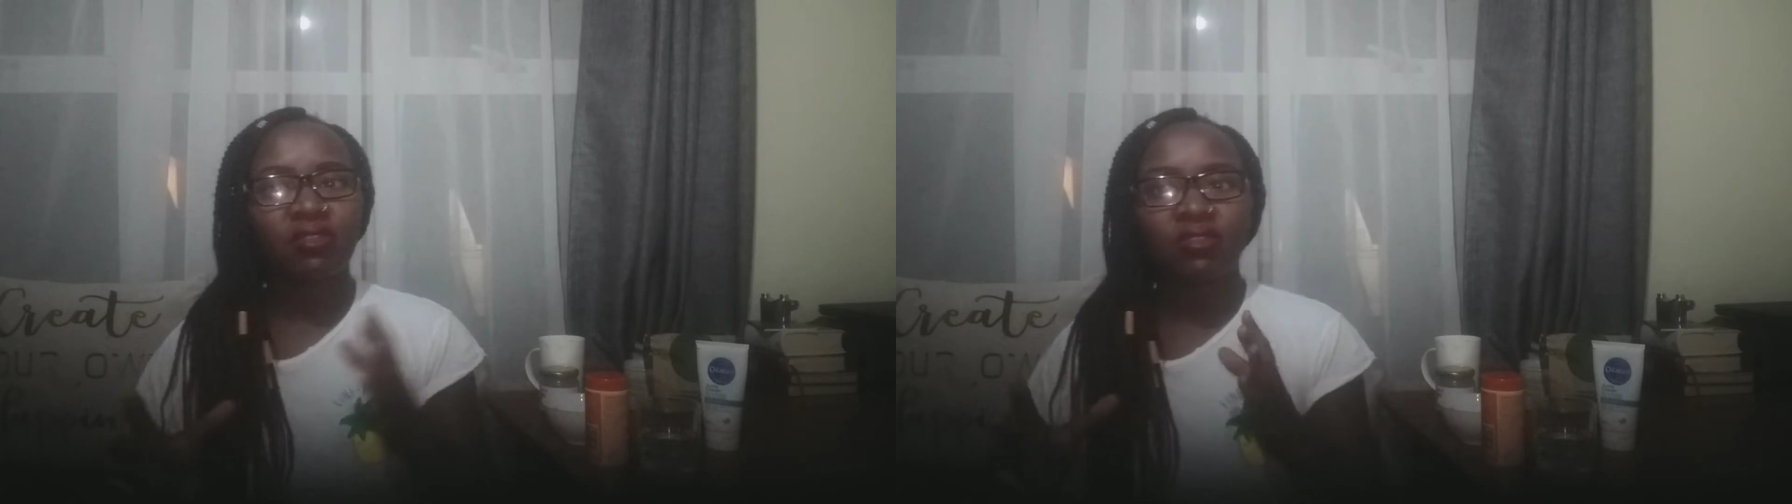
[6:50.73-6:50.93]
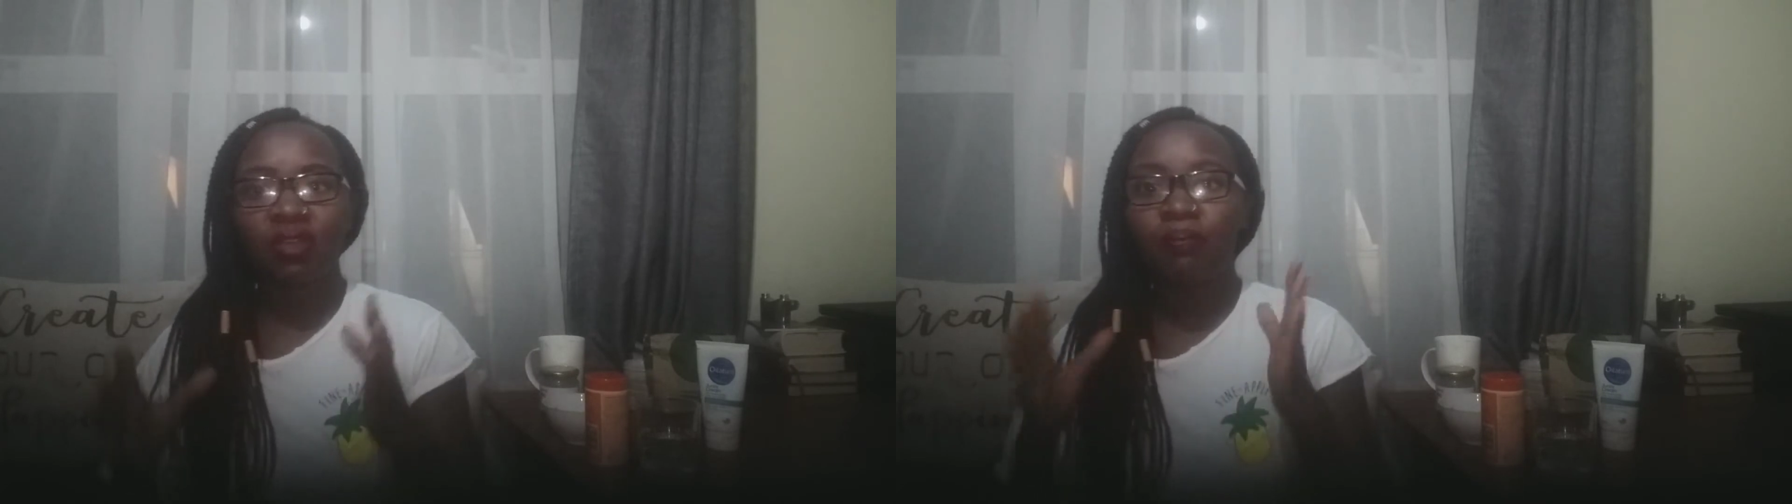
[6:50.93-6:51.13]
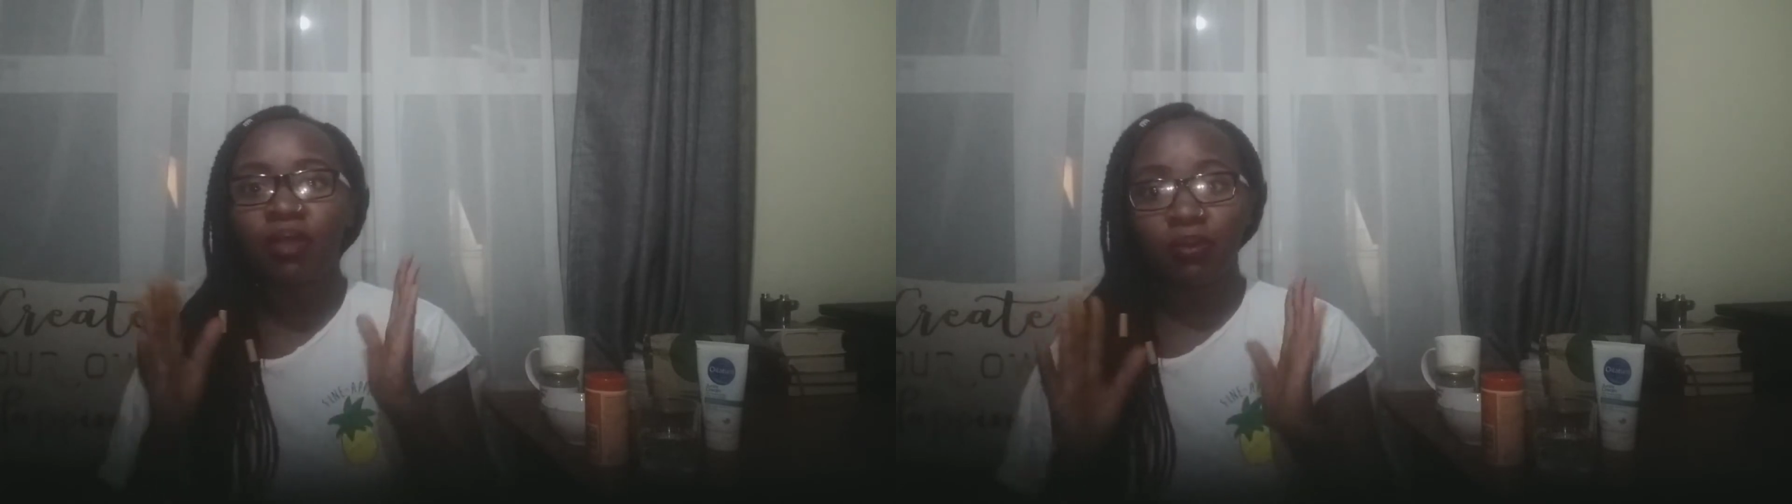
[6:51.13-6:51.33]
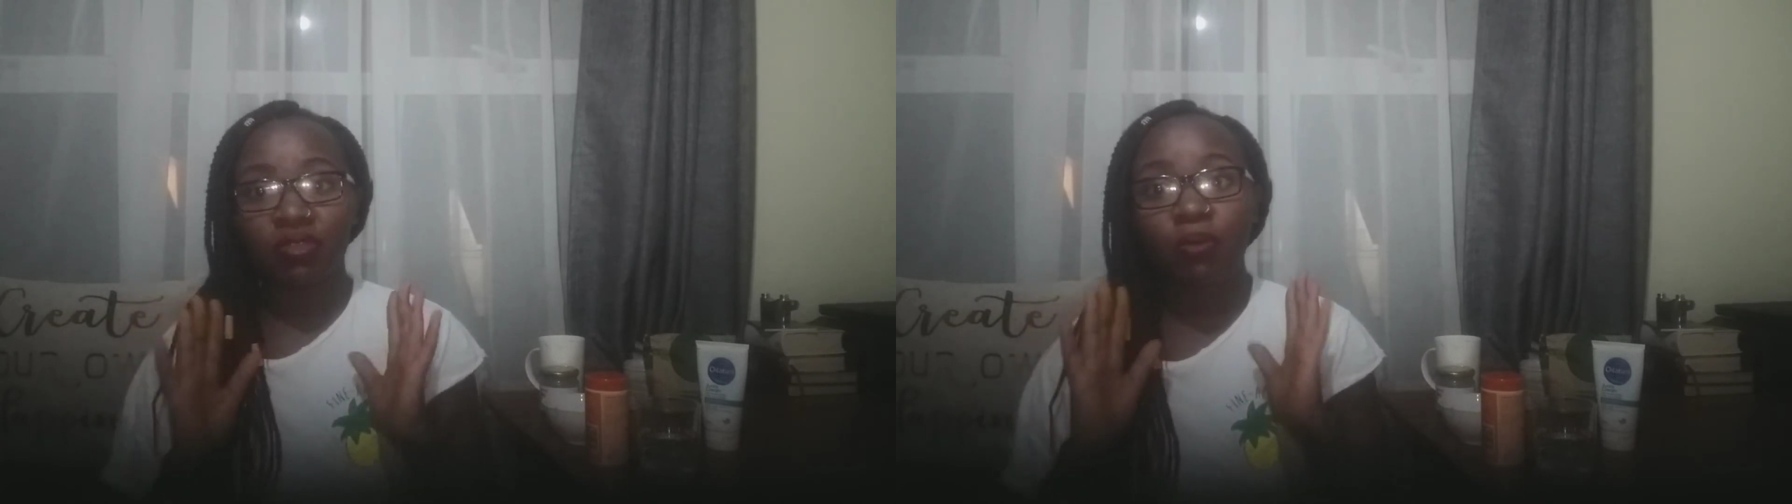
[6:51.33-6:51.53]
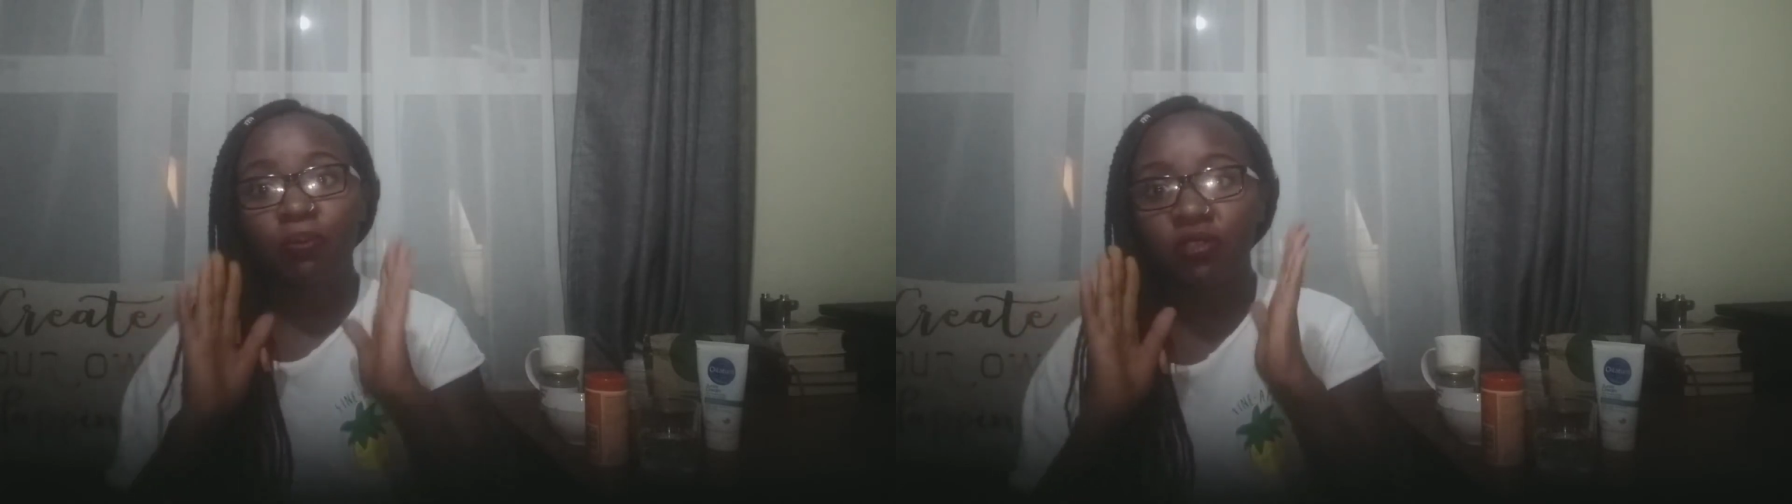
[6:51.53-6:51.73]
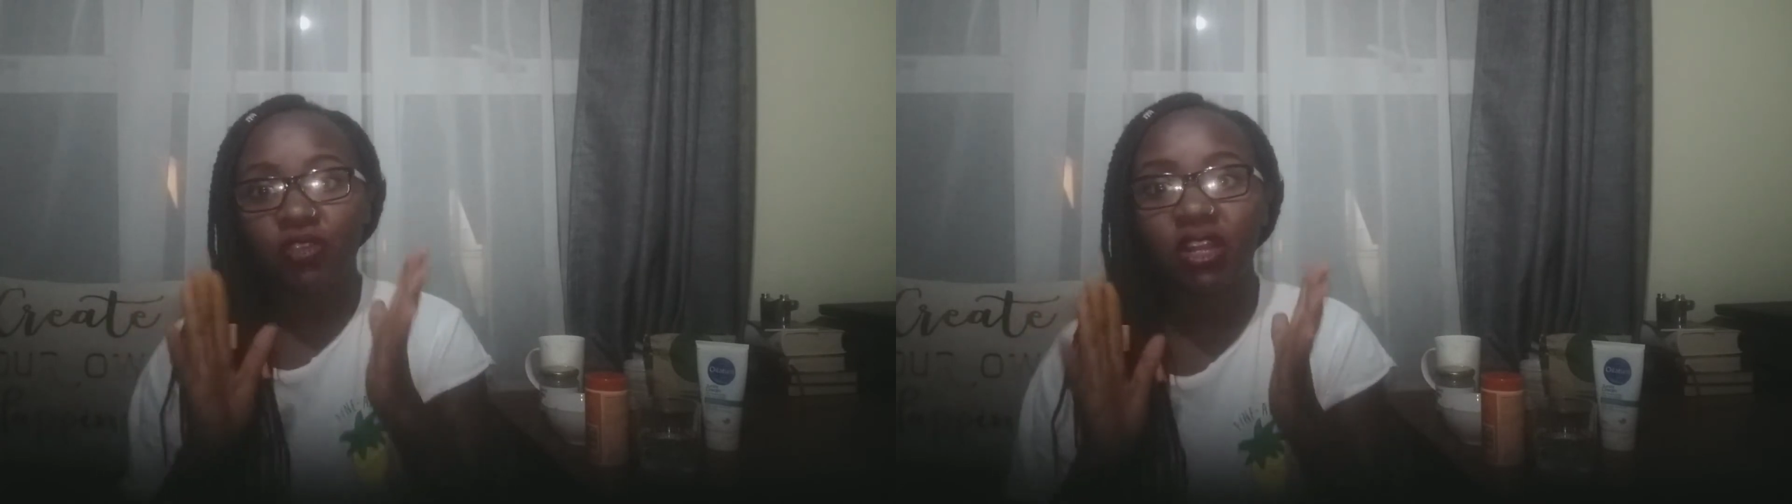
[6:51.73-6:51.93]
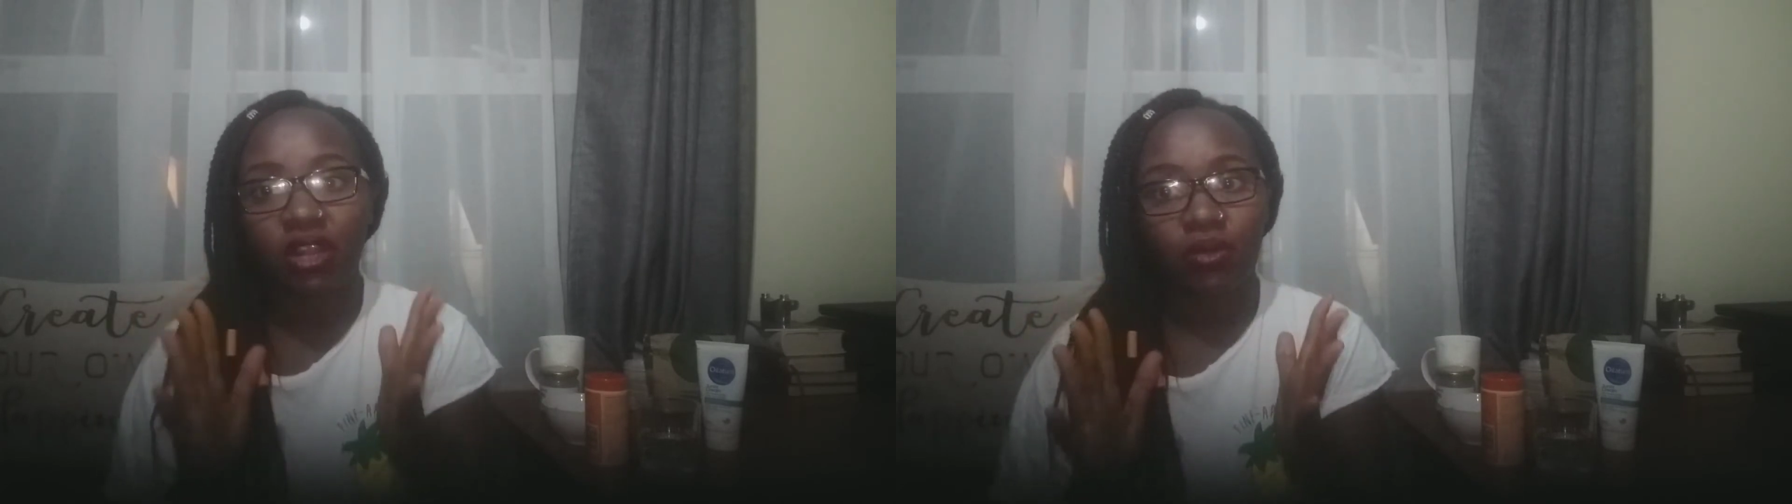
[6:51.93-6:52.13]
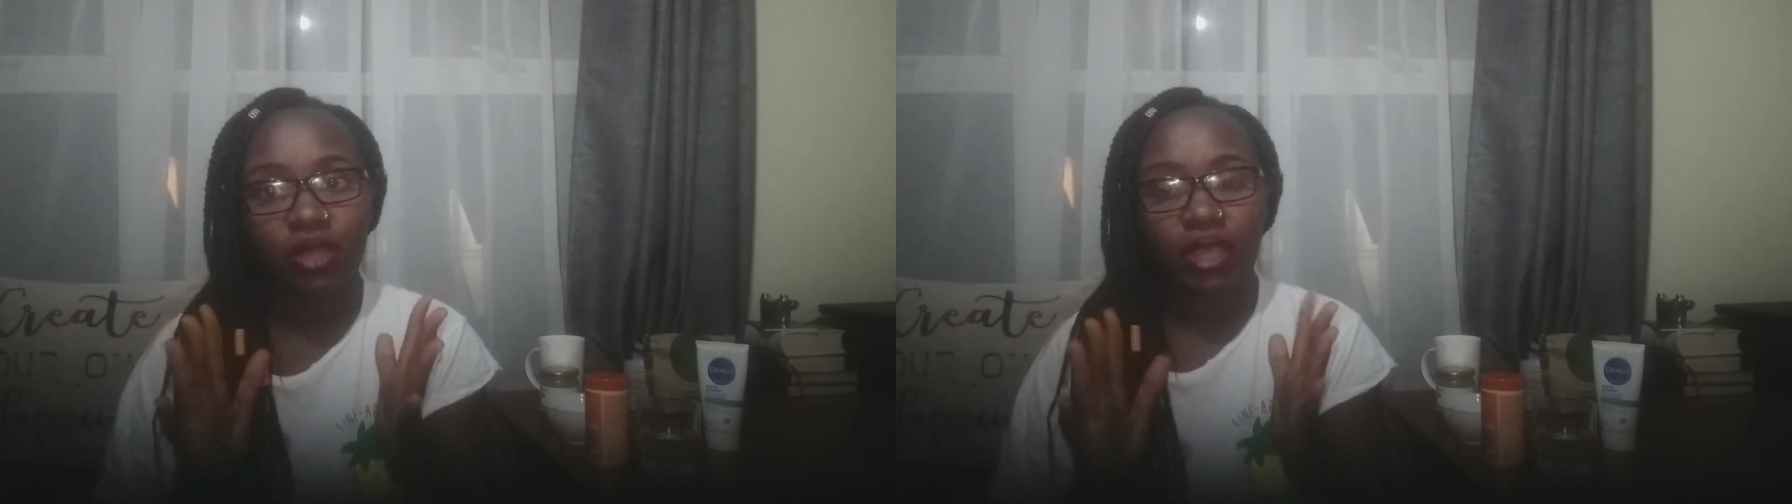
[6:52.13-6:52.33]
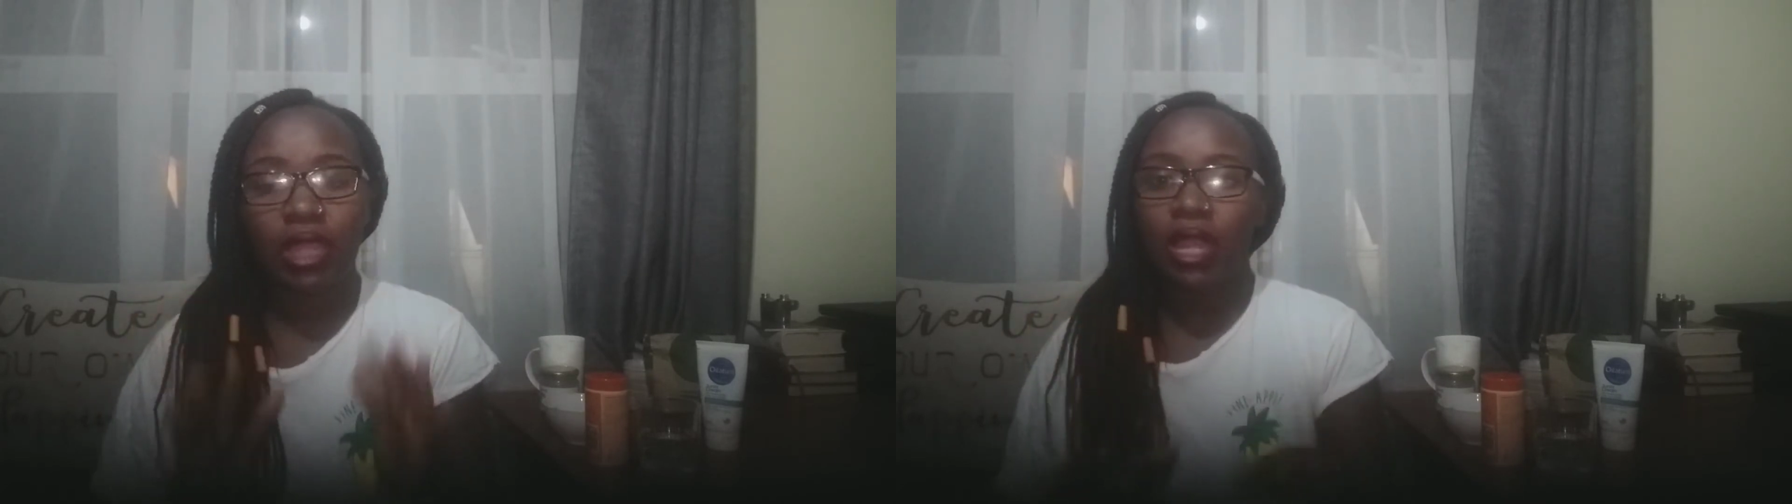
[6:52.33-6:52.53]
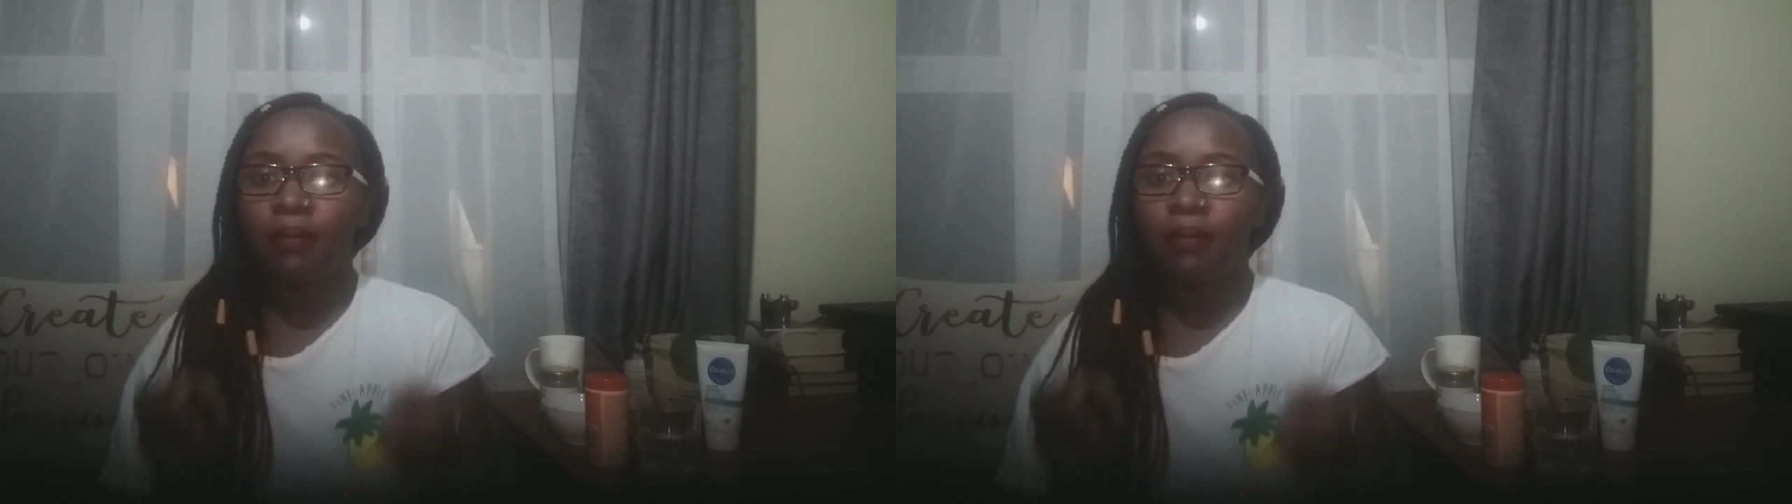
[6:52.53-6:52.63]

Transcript: Some babies are perfectly okay,